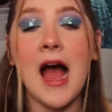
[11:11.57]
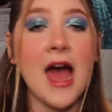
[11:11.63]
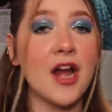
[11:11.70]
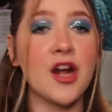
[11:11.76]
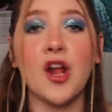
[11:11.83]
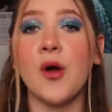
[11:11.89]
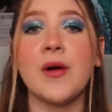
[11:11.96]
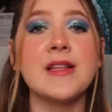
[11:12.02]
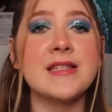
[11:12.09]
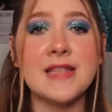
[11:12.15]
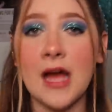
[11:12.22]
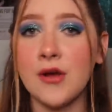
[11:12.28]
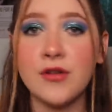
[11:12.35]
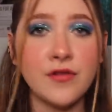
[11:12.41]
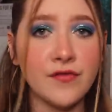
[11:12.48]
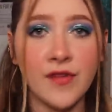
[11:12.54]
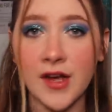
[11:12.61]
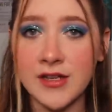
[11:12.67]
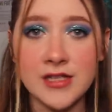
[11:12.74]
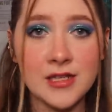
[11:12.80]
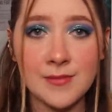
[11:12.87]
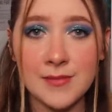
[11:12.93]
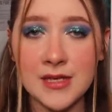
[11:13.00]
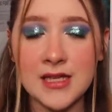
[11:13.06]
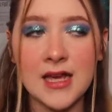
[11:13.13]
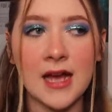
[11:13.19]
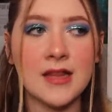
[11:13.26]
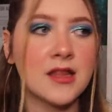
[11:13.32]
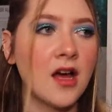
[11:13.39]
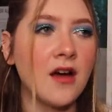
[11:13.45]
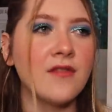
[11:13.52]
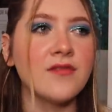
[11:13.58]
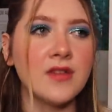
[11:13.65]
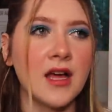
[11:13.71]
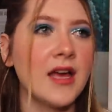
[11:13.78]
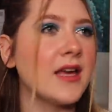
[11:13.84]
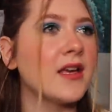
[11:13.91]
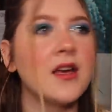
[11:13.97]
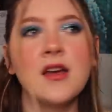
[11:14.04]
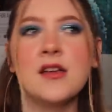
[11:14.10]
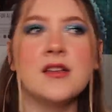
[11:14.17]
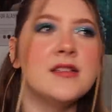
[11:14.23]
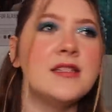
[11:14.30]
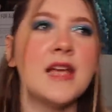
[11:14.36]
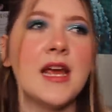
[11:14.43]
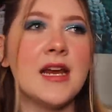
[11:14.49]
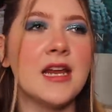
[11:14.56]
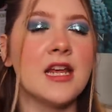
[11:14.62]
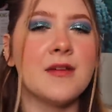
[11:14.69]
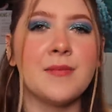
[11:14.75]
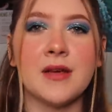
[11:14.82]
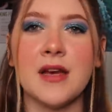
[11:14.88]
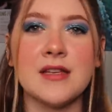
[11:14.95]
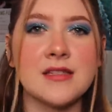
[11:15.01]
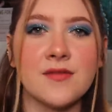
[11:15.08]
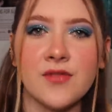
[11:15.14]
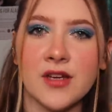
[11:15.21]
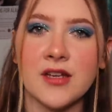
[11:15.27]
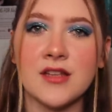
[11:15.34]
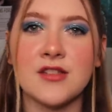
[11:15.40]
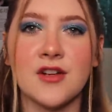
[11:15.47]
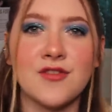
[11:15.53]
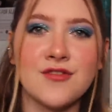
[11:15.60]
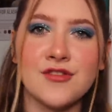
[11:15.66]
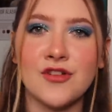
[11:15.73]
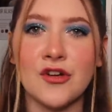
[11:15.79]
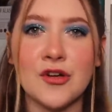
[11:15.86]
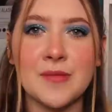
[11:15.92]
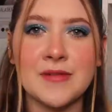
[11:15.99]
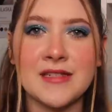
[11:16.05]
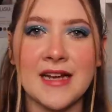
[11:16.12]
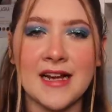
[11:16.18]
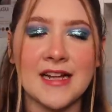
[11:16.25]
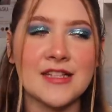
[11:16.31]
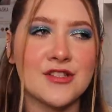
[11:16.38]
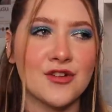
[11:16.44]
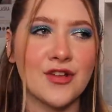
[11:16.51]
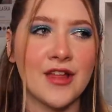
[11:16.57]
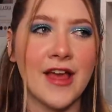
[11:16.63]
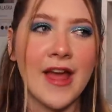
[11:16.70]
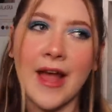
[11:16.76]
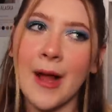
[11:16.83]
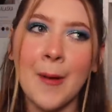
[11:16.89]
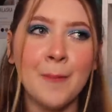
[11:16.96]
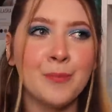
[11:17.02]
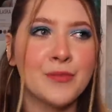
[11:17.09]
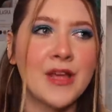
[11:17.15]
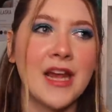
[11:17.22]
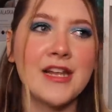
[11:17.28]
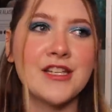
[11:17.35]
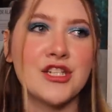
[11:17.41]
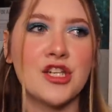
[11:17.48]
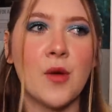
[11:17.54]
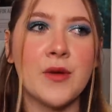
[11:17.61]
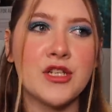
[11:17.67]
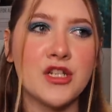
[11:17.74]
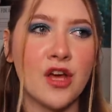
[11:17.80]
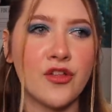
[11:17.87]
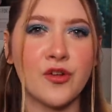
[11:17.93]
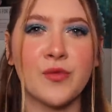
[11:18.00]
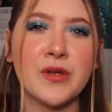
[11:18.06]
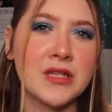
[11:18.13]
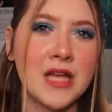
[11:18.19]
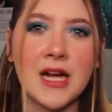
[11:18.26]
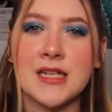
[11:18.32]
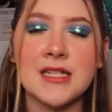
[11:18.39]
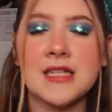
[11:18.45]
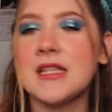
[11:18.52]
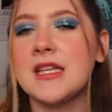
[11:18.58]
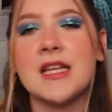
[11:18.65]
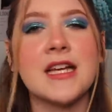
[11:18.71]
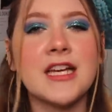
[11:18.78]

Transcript: I don't know. It sounded fun to me. I love like dating because of like a certain circumstance or like getting to know each other reluctantly.